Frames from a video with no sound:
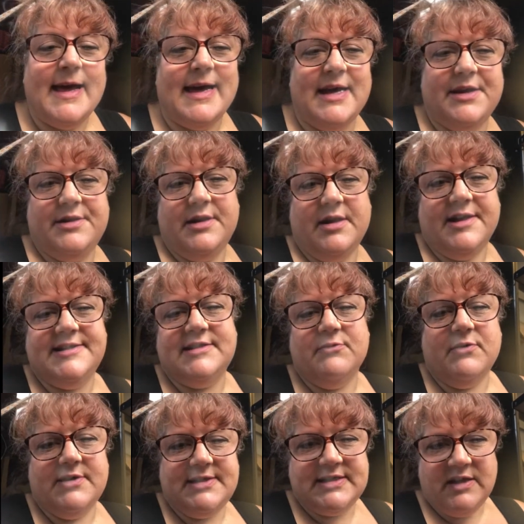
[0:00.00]
And the nice thing
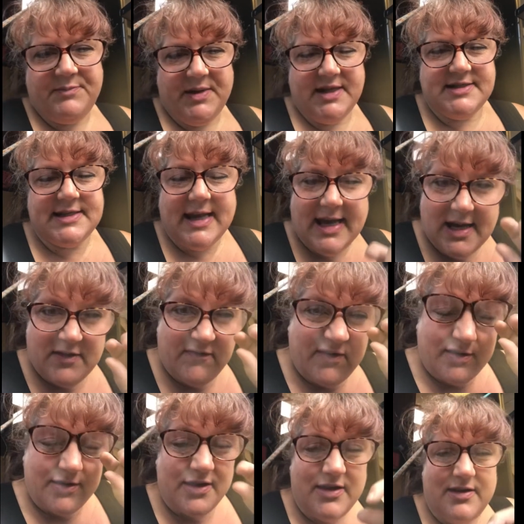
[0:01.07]
was, instead of being scared of
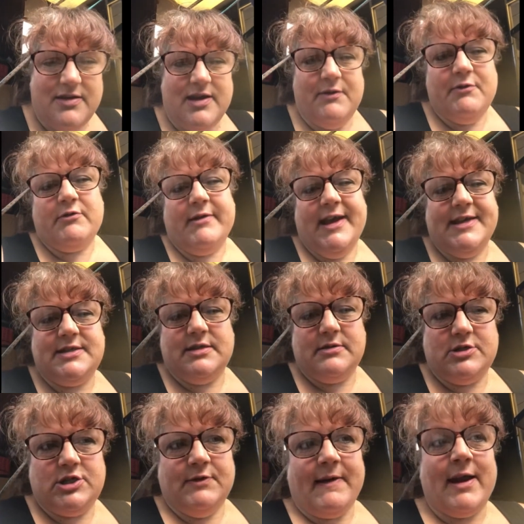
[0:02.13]
with Grace,
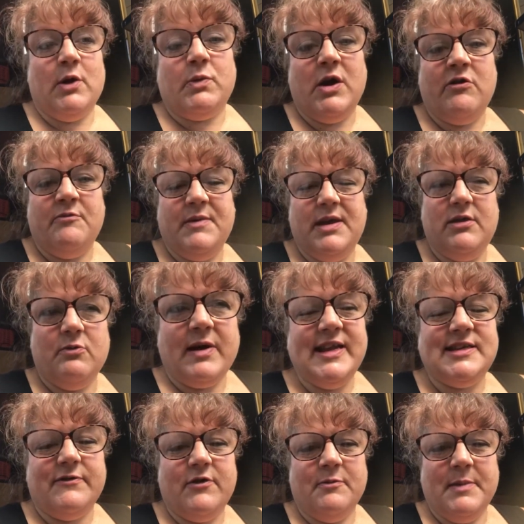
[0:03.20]
she ran away with me. The
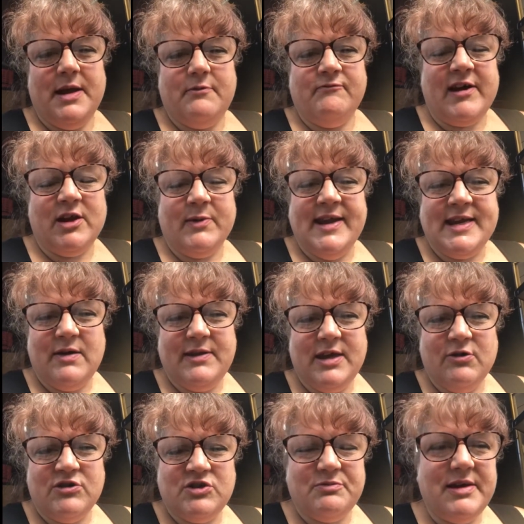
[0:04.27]
weight of her ran away down the
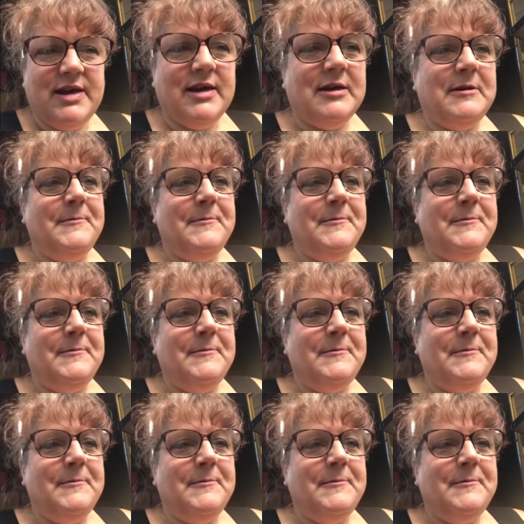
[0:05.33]
hill from me.